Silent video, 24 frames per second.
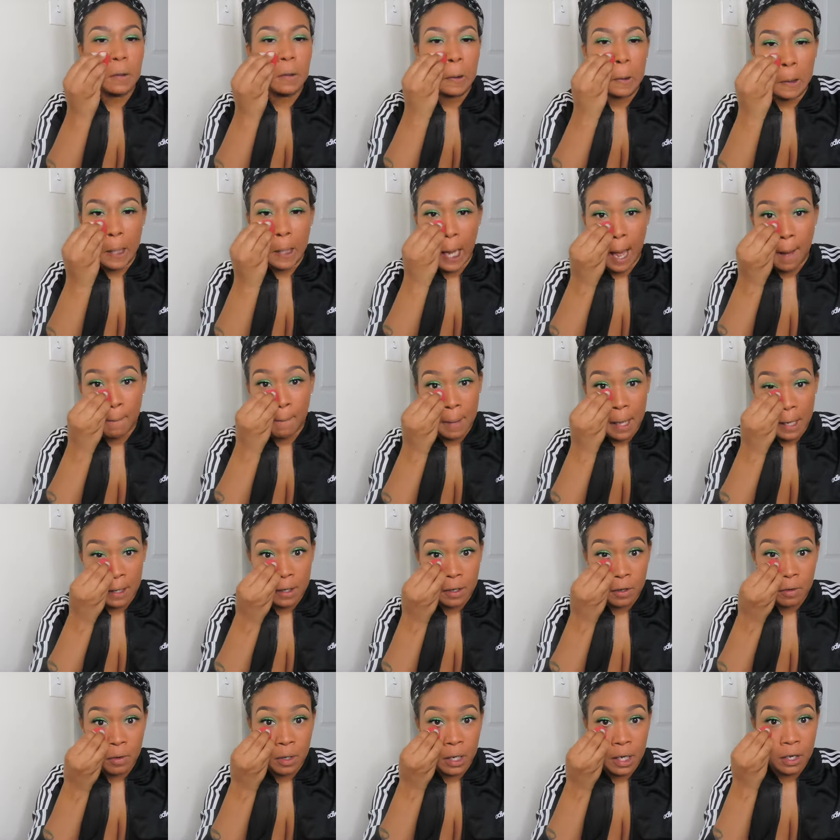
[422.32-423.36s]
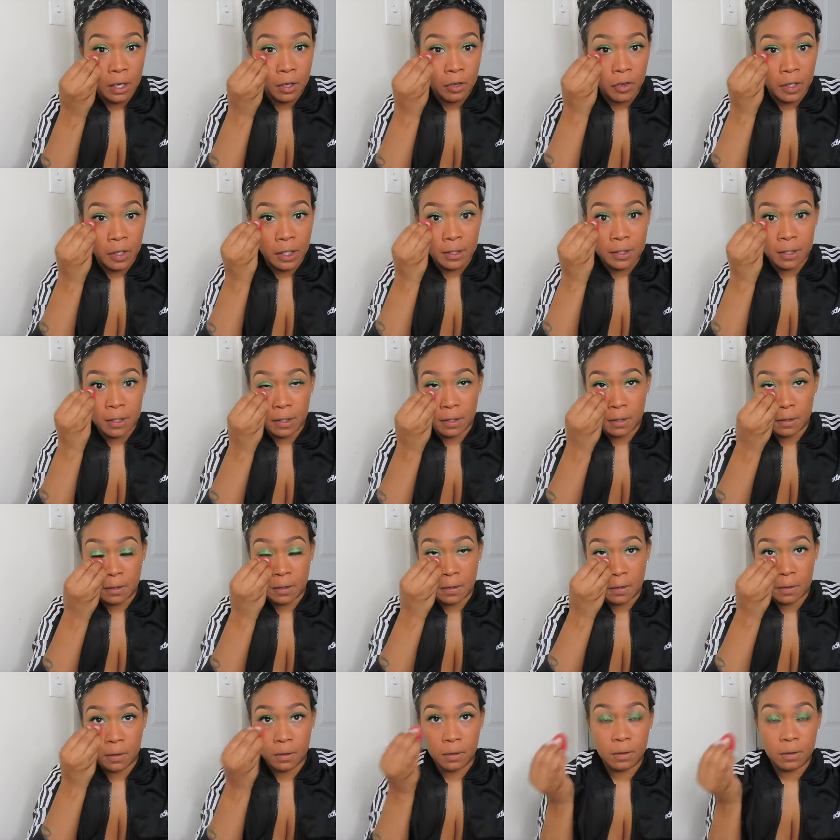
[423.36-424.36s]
not make you get creases.